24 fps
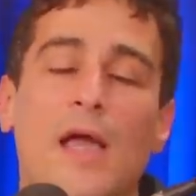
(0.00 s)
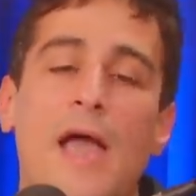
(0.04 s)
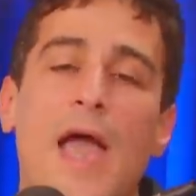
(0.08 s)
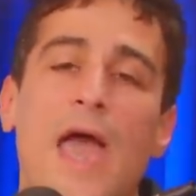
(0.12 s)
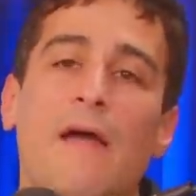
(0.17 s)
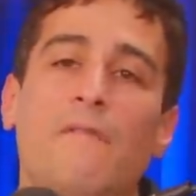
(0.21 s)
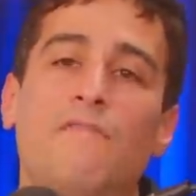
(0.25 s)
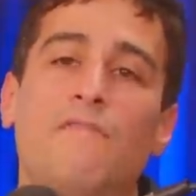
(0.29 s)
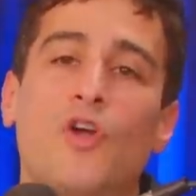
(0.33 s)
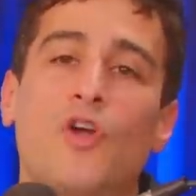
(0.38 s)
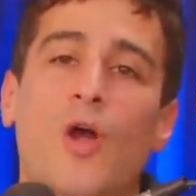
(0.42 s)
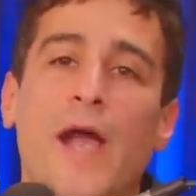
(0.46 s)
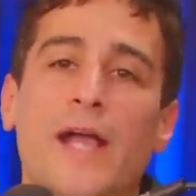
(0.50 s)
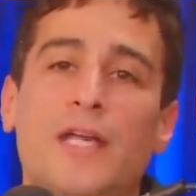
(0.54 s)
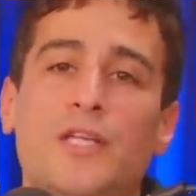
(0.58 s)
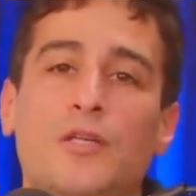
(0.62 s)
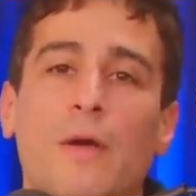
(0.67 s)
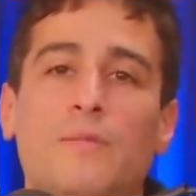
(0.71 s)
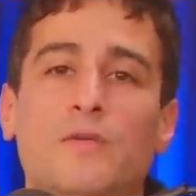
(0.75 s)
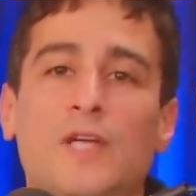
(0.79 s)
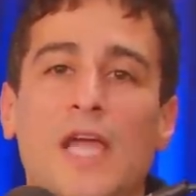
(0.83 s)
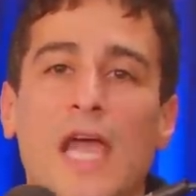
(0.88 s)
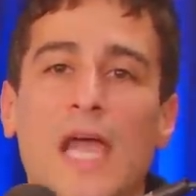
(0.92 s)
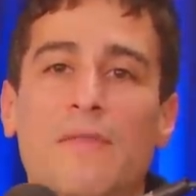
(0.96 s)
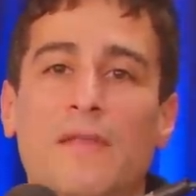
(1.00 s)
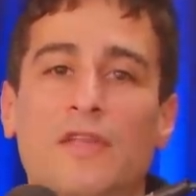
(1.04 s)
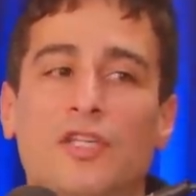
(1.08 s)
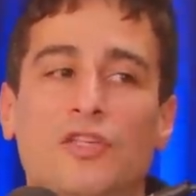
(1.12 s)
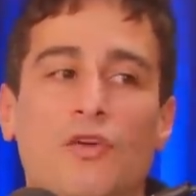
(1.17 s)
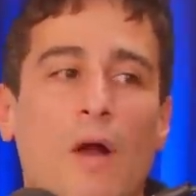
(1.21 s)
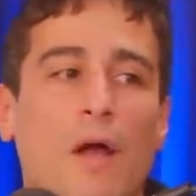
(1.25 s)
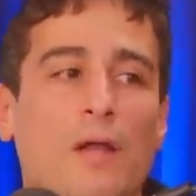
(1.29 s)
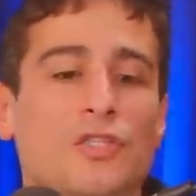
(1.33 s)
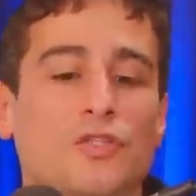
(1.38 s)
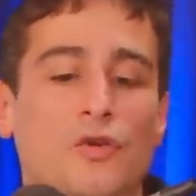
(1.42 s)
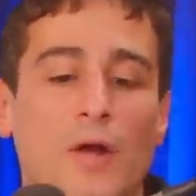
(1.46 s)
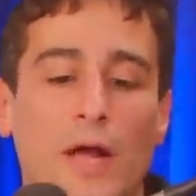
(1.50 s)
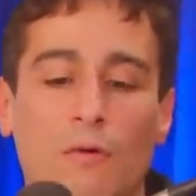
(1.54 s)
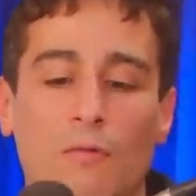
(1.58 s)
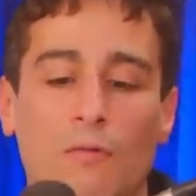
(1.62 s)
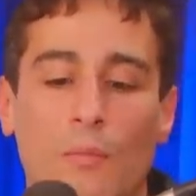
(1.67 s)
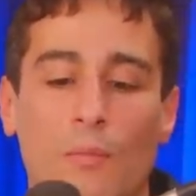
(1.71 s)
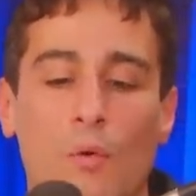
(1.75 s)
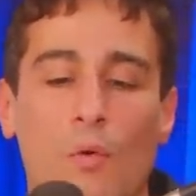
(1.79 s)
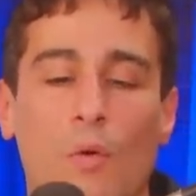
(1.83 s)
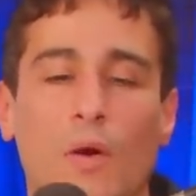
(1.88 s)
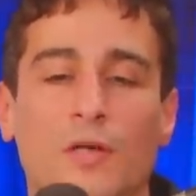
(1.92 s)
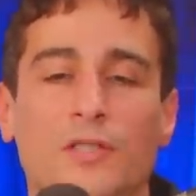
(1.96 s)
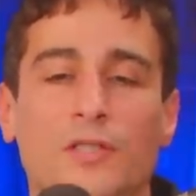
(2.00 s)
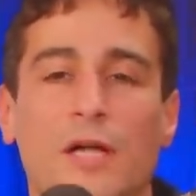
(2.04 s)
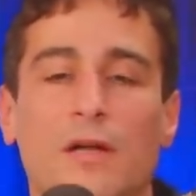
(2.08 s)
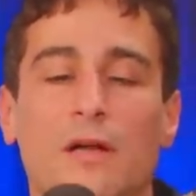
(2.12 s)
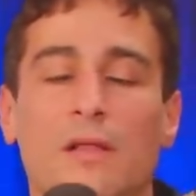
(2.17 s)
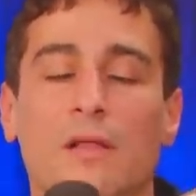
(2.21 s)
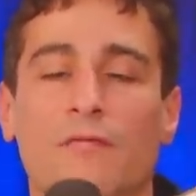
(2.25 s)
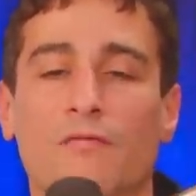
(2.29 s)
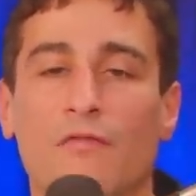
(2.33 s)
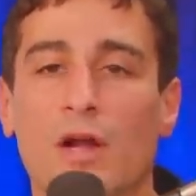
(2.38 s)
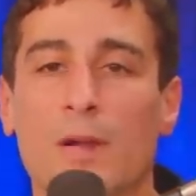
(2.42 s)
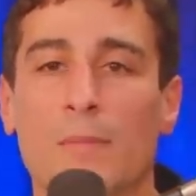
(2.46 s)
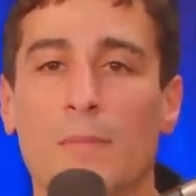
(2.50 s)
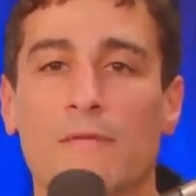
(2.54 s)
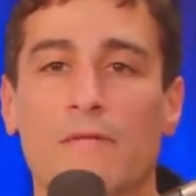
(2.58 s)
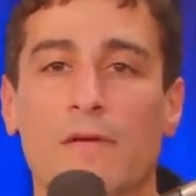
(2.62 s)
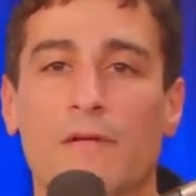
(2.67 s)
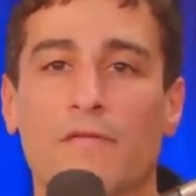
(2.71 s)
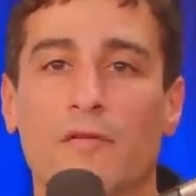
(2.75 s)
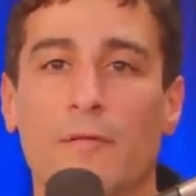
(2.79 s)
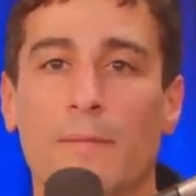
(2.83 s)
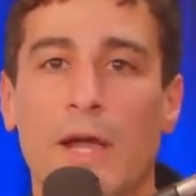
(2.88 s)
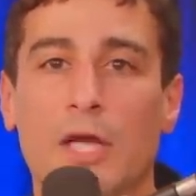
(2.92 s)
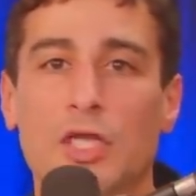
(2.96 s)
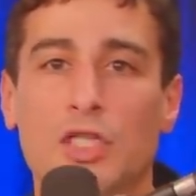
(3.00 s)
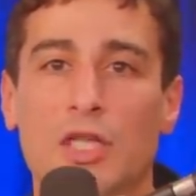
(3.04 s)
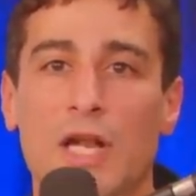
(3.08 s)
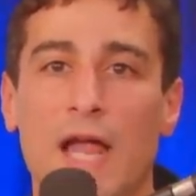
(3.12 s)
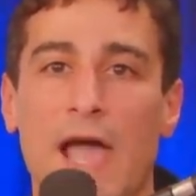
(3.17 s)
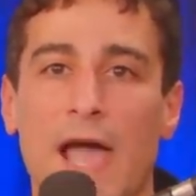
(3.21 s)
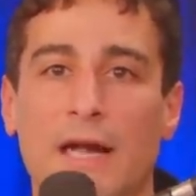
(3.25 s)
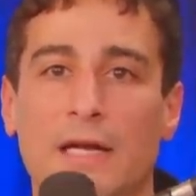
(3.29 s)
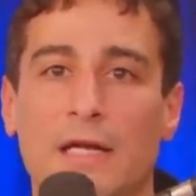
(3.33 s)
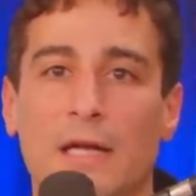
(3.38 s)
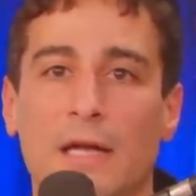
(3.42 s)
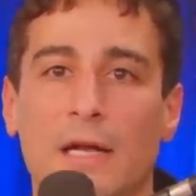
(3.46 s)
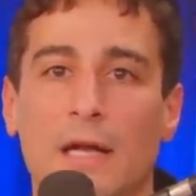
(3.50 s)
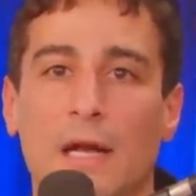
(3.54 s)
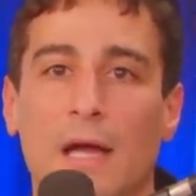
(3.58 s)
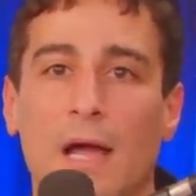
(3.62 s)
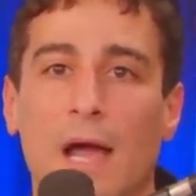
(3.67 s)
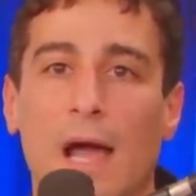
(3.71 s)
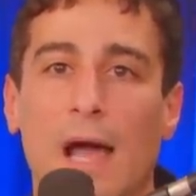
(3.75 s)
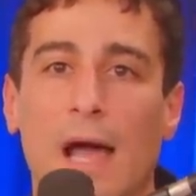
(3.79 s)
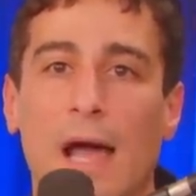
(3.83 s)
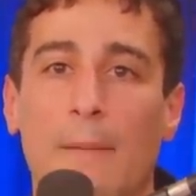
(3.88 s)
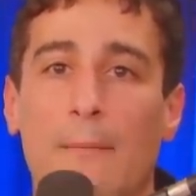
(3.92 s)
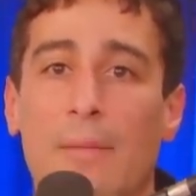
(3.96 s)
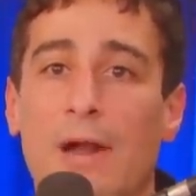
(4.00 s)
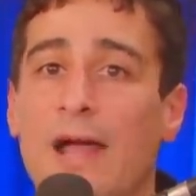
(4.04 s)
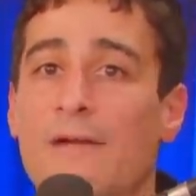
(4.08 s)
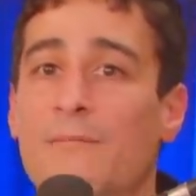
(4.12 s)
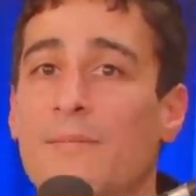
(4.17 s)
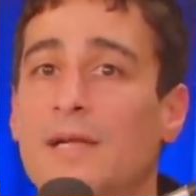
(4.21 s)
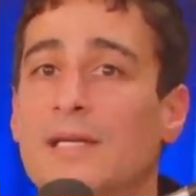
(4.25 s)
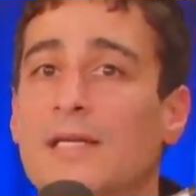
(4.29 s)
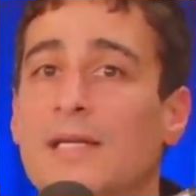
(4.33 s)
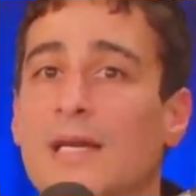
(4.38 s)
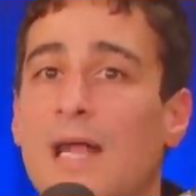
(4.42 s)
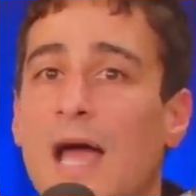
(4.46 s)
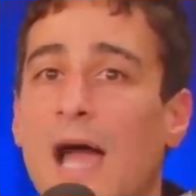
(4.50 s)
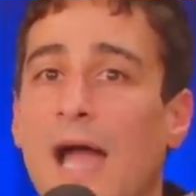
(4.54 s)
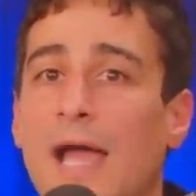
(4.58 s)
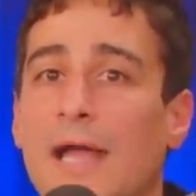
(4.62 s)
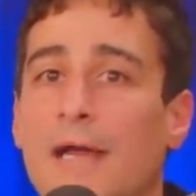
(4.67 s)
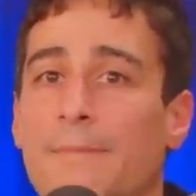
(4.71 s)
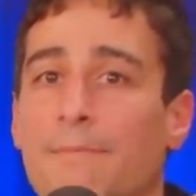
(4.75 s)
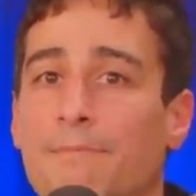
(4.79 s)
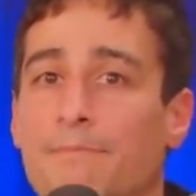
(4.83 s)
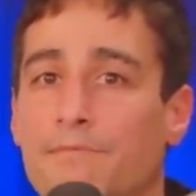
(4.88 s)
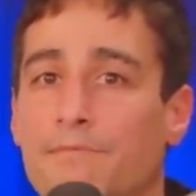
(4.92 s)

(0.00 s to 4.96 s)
And I've tried to obtain these CrowdStrike reports under the Freedom of Information Act, but I've been denied.